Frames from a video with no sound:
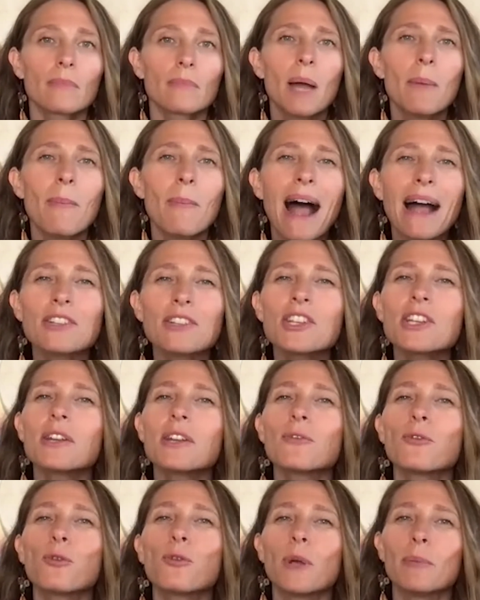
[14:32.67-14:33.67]
Imagine
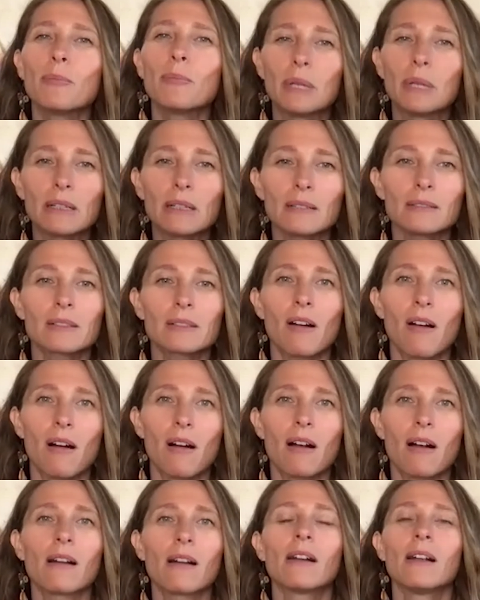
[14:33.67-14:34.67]
if we built
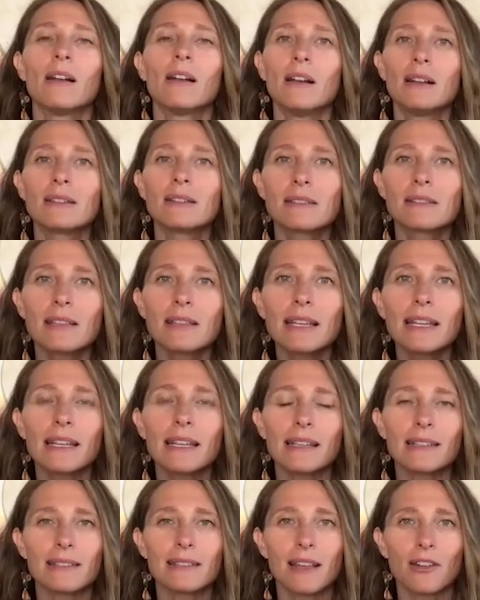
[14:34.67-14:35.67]
our
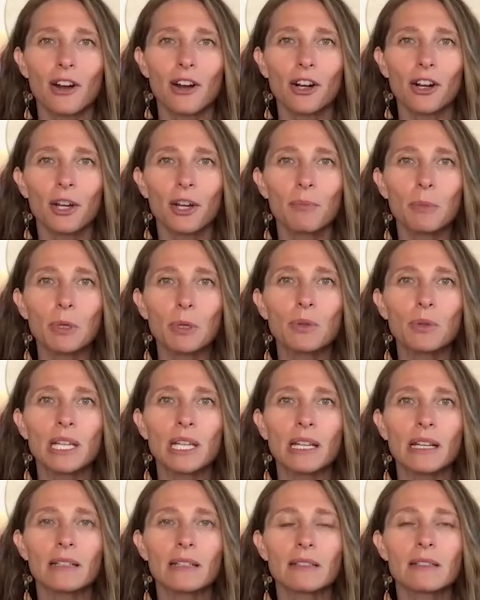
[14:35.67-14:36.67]
cities and our
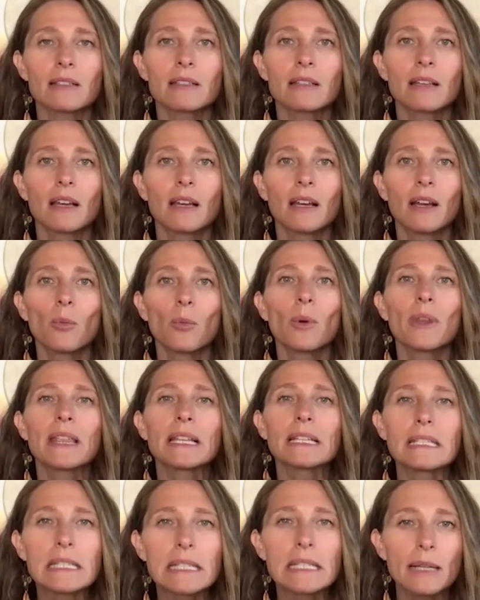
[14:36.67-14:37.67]
communities with
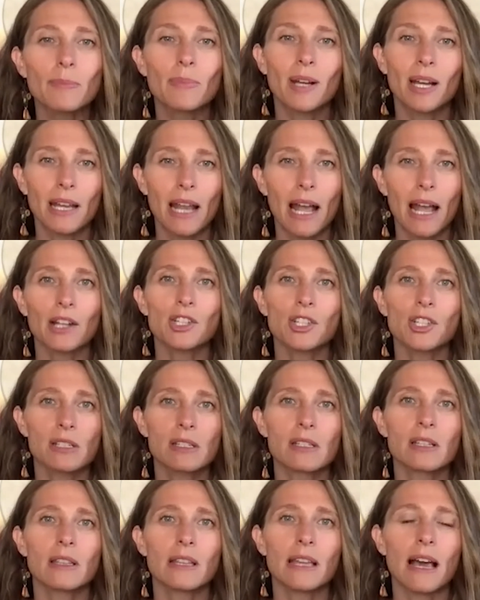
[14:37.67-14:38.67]
a deep connection
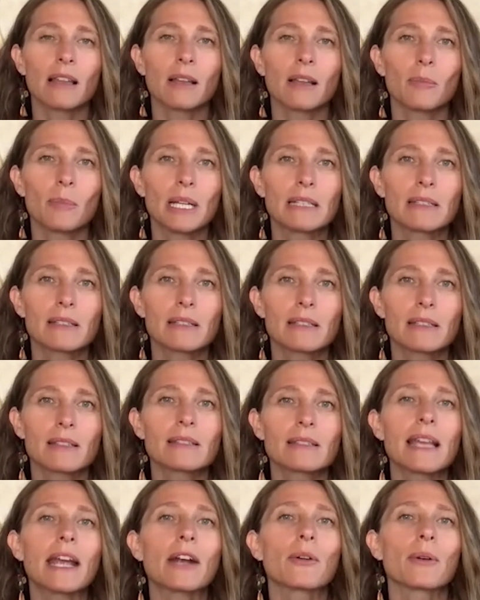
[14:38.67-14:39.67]
to the elements, the
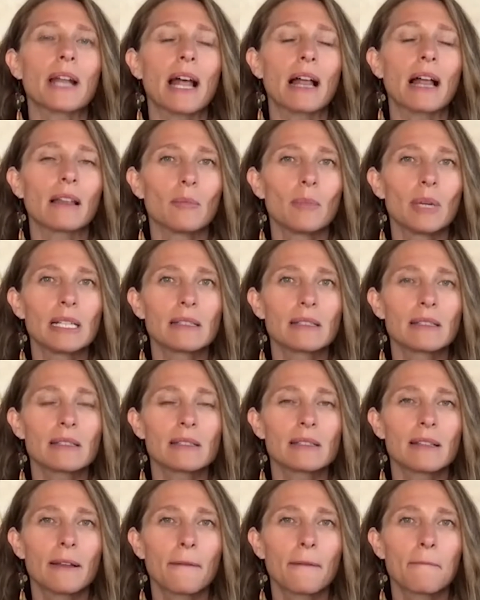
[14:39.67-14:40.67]
sacred
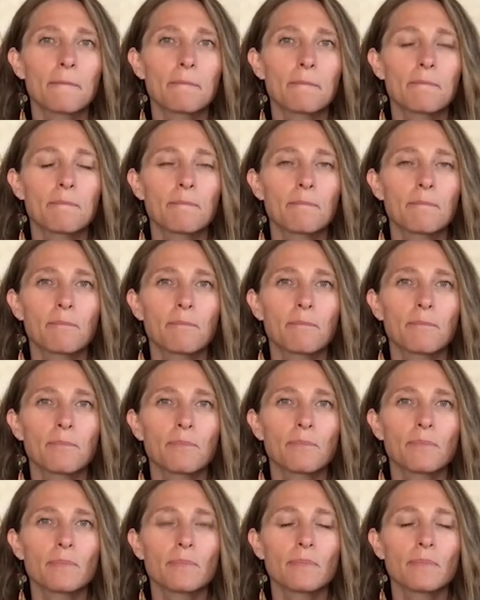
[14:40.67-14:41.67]
elements,
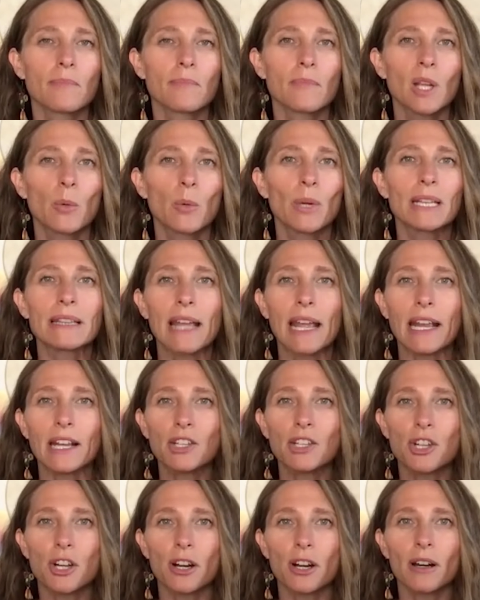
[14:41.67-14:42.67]
with
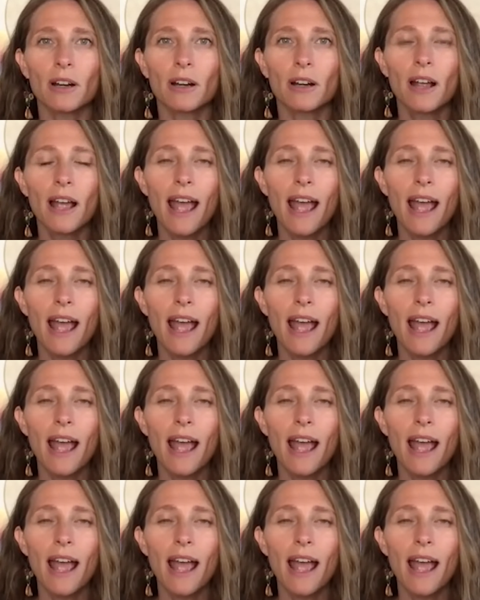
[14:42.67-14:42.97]
nature.